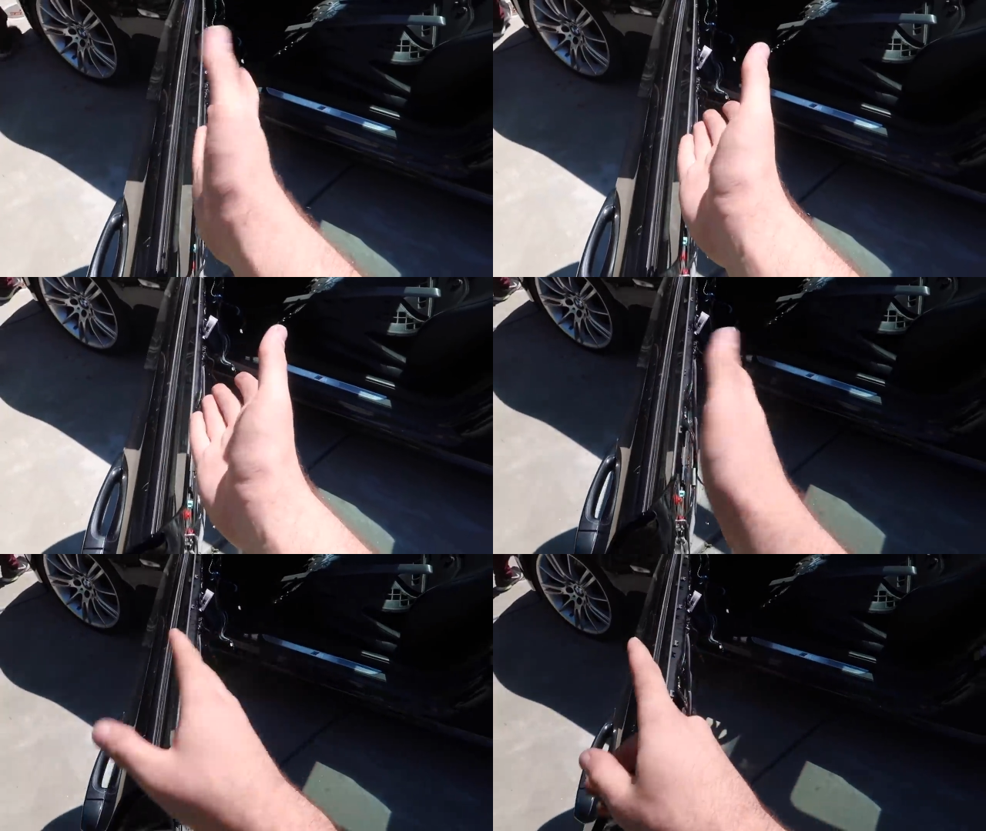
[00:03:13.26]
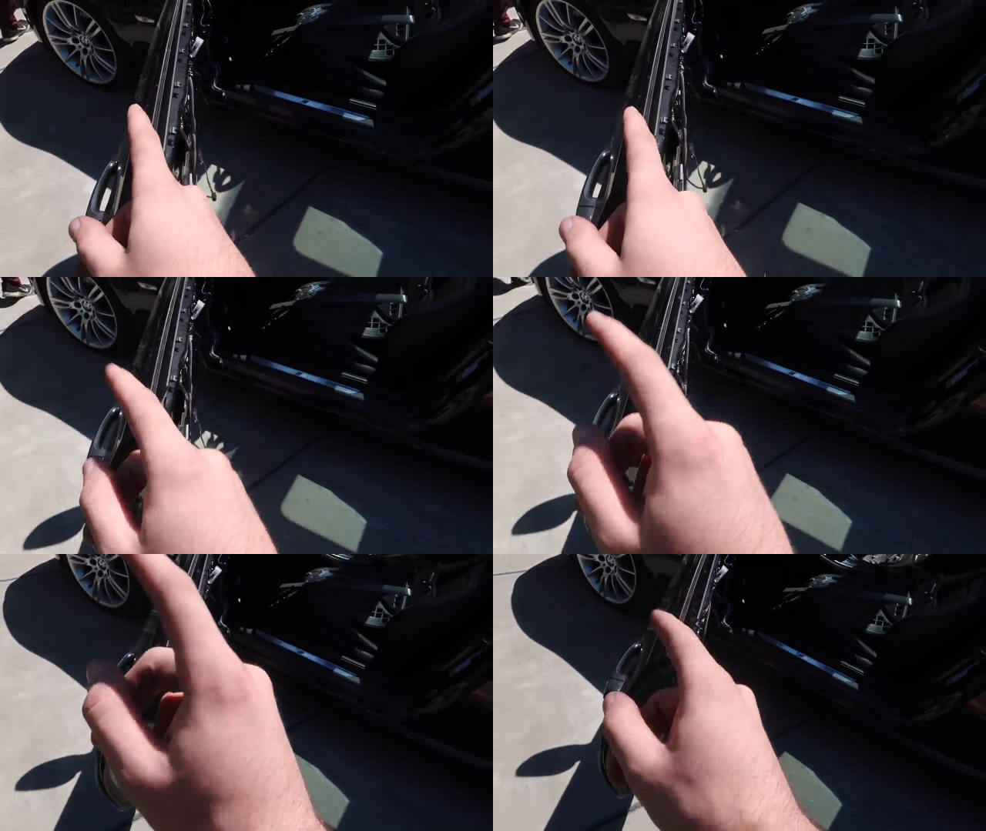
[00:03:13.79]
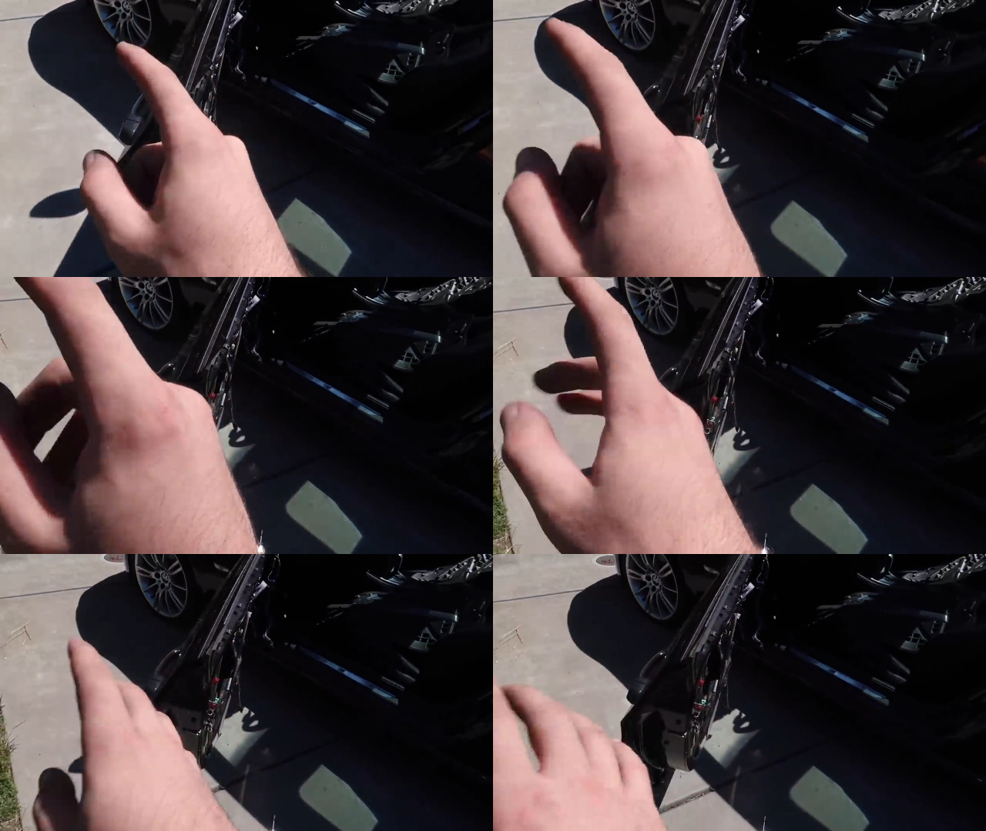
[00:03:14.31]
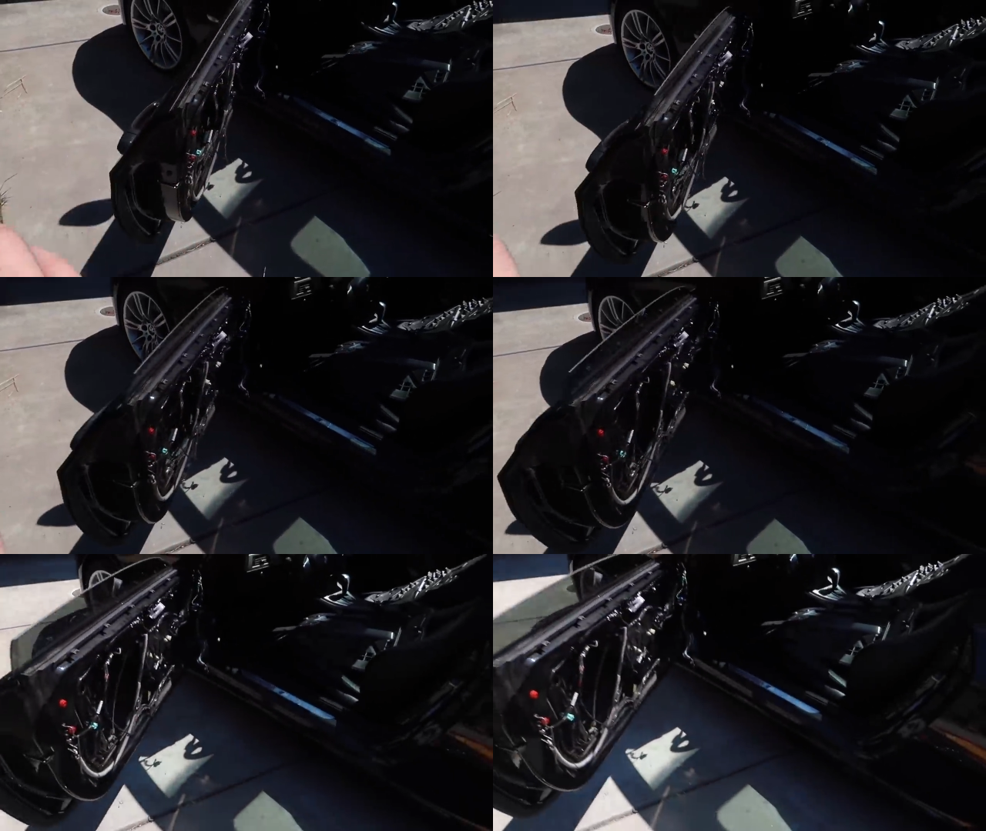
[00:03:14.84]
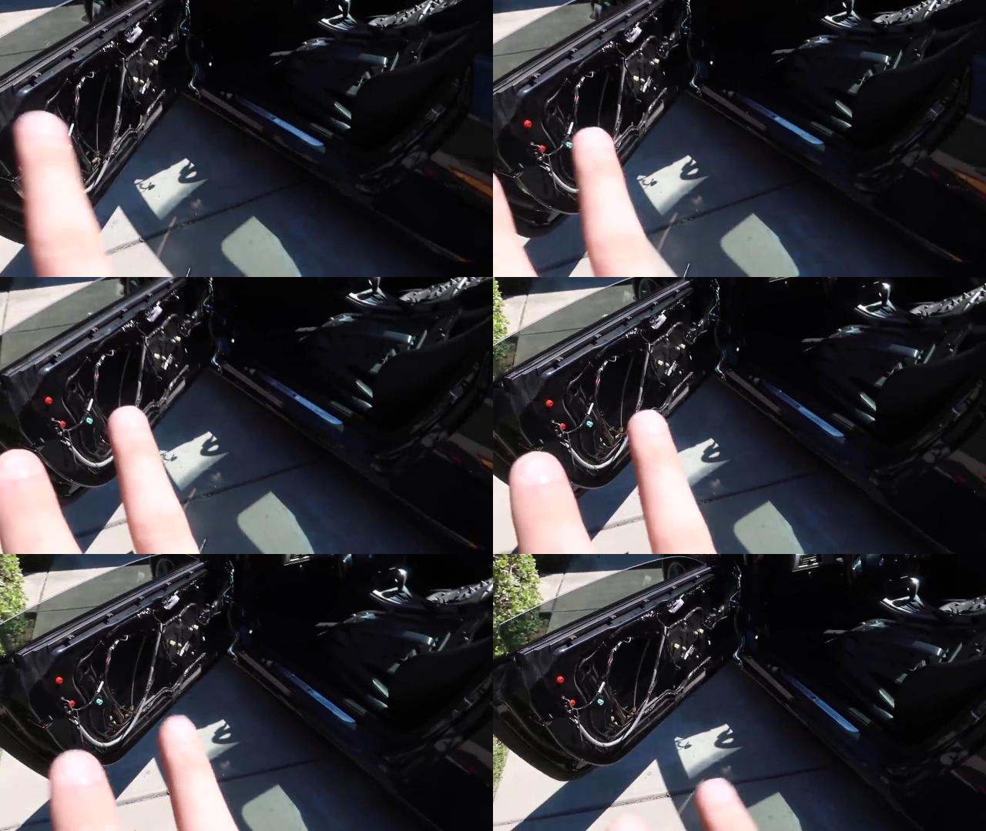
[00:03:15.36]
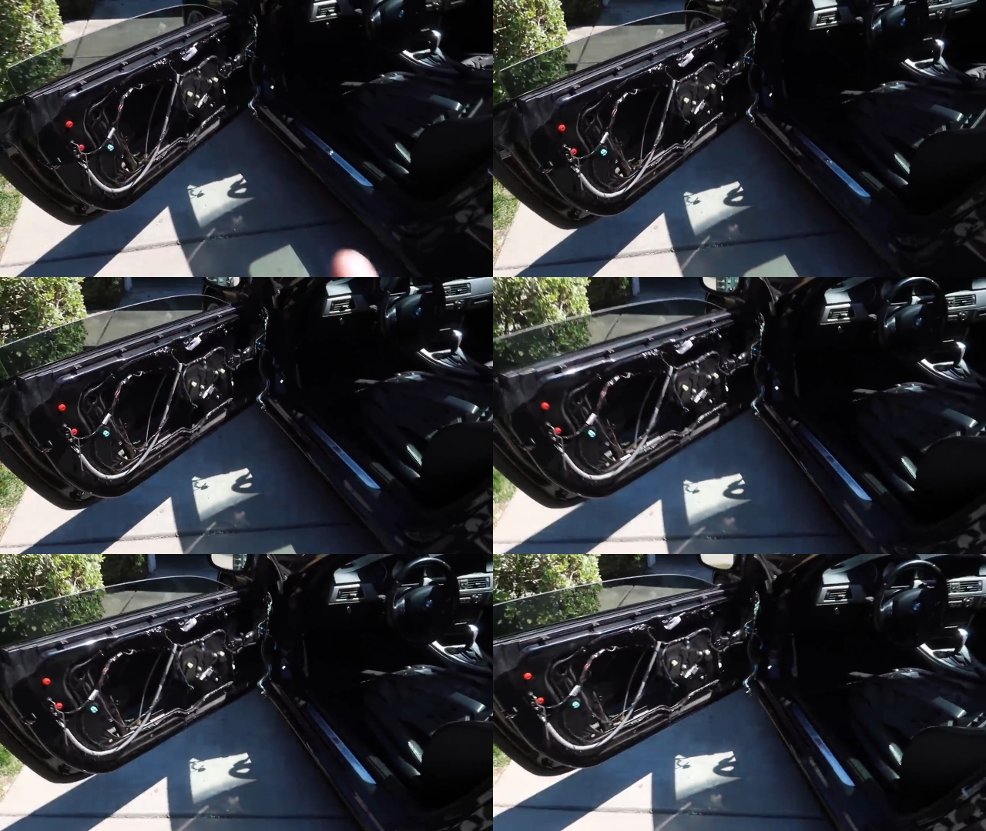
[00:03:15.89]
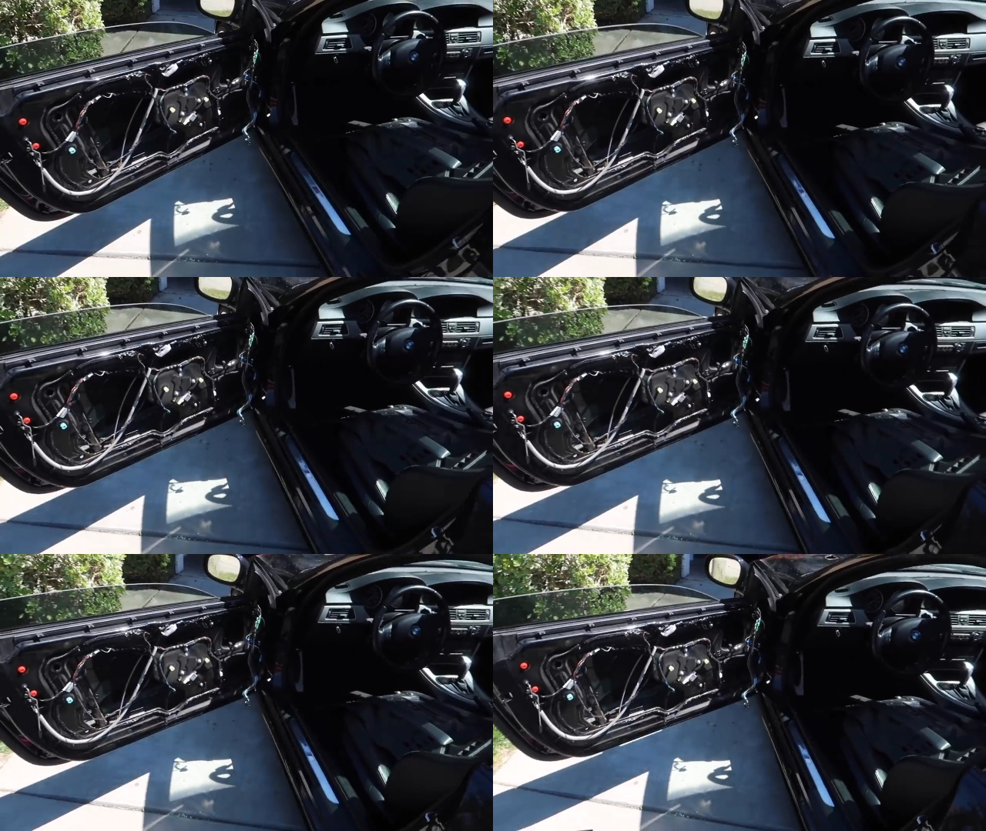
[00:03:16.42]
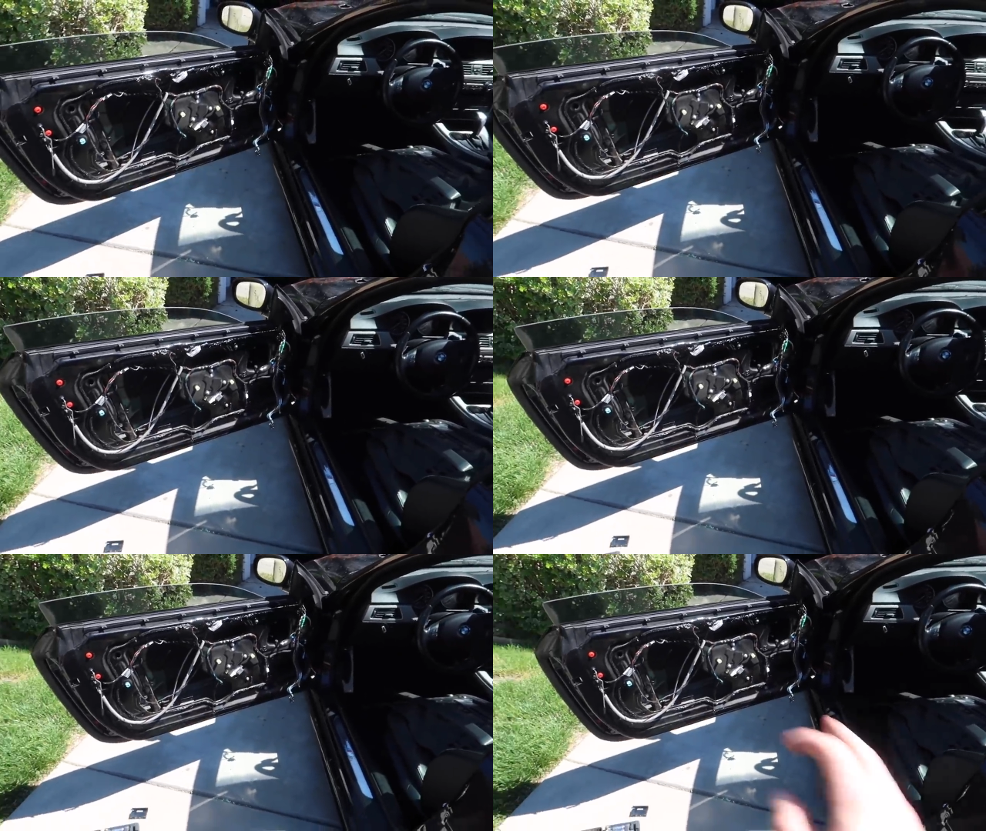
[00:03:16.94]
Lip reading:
Nobody's mouth can be seen.